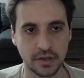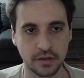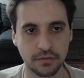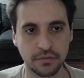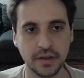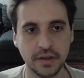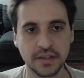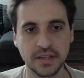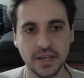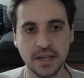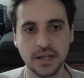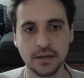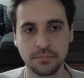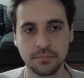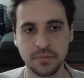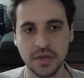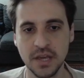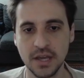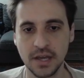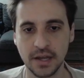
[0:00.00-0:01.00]
If I take a
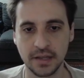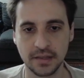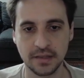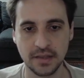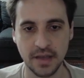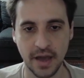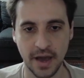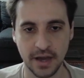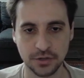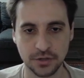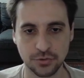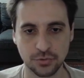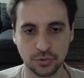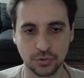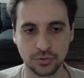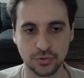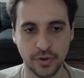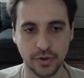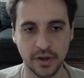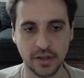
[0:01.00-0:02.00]
peek at the actual
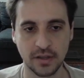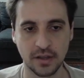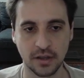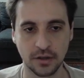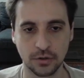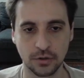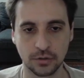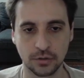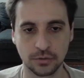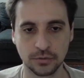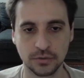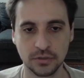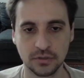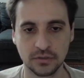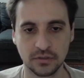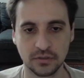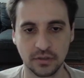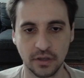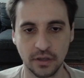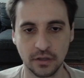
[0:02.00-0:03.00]
training code,
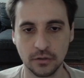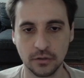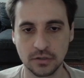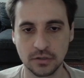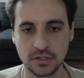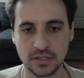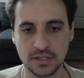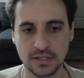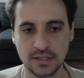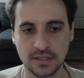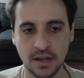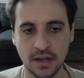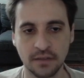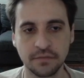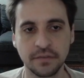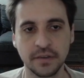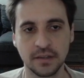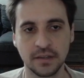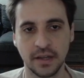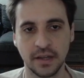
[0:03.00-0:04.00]
it looks
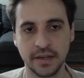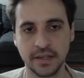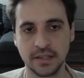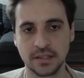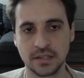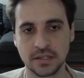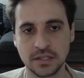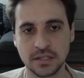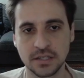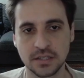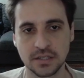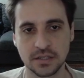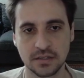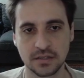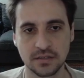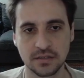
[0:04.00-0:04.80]
nothing like this.